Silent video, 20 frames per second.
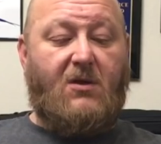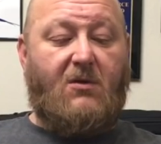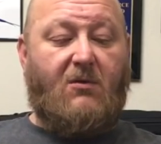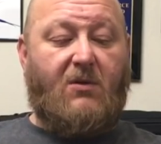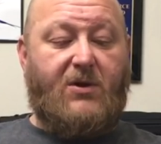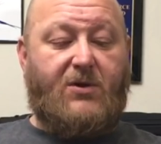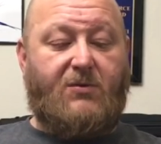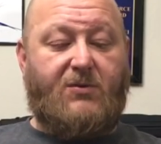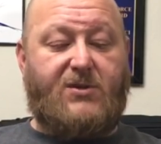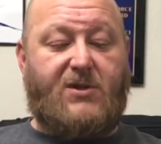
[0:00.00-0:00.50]

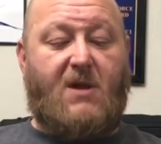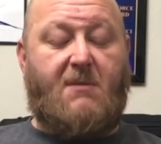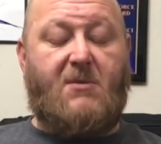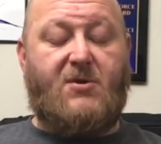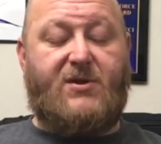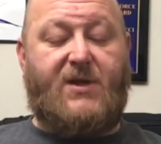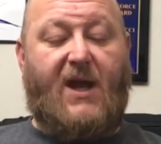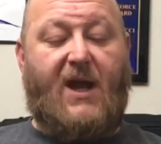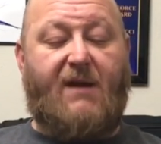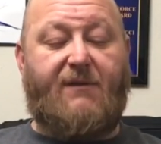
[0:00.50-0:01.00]
which was
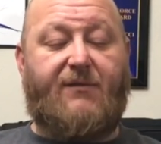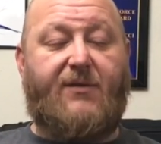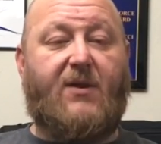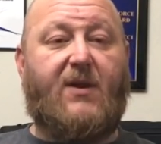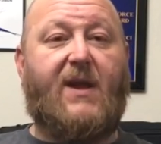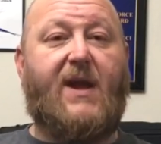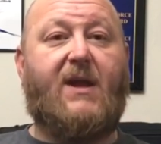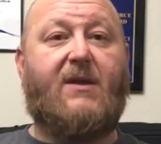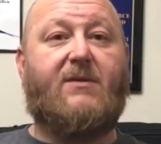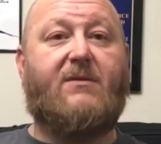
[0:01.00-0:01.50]
almost half the
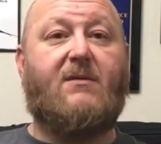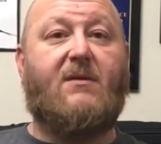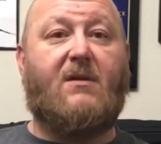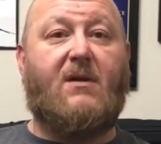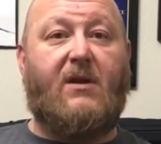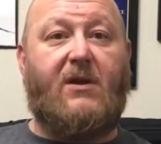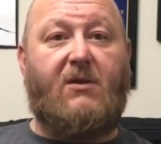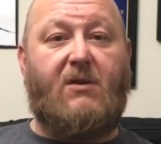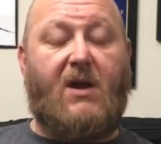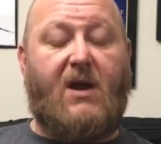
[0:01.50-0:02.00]
length
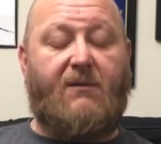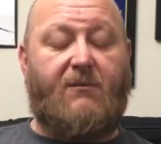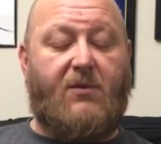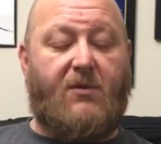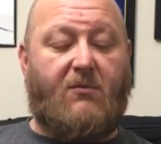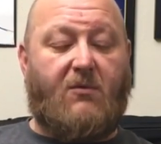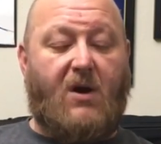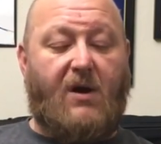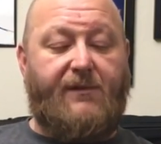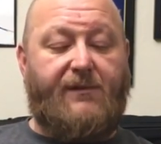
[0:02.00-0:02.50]
you had with
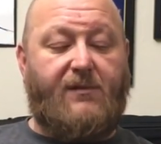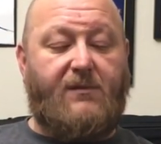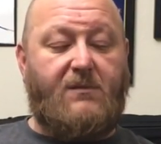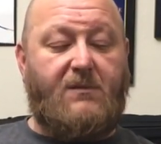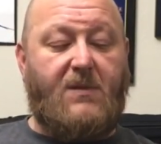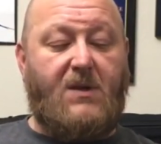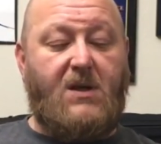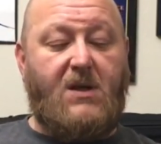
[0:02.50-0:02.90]
a rifle.